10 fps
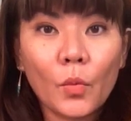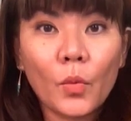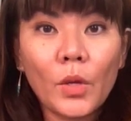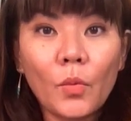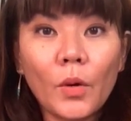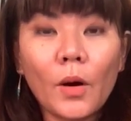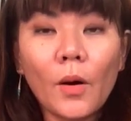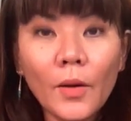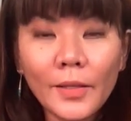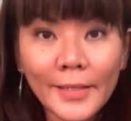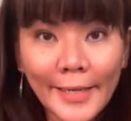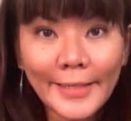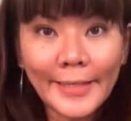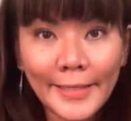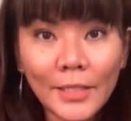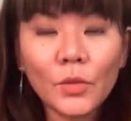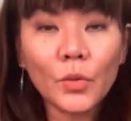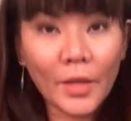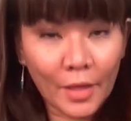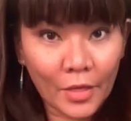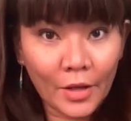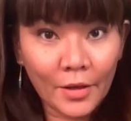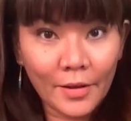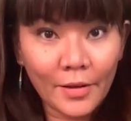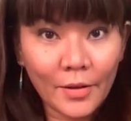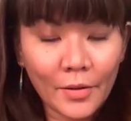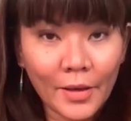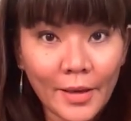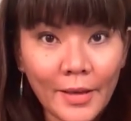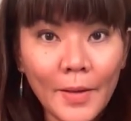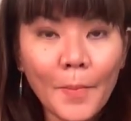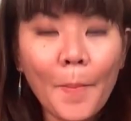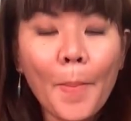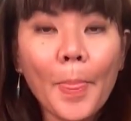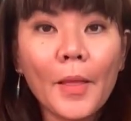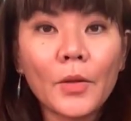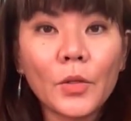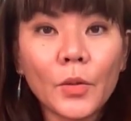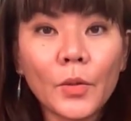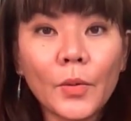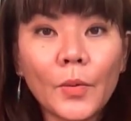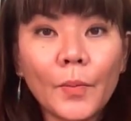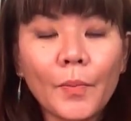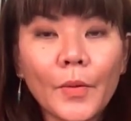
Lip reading: We will all start eating together, okay? So